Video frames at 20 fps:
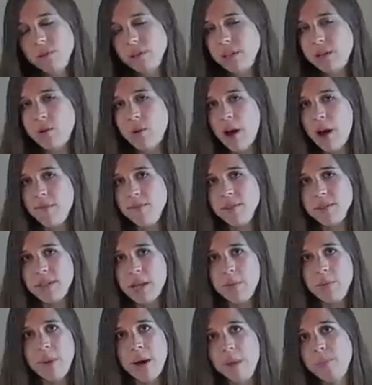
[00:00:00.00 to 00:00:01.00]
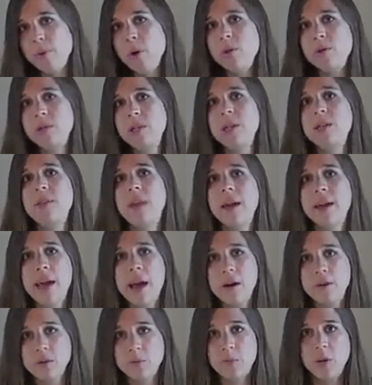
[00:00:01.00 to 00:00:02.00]
really don't have the same amount of protein that
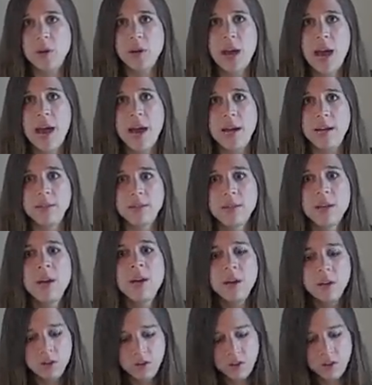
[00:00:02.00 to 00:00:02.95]
cow's milk has.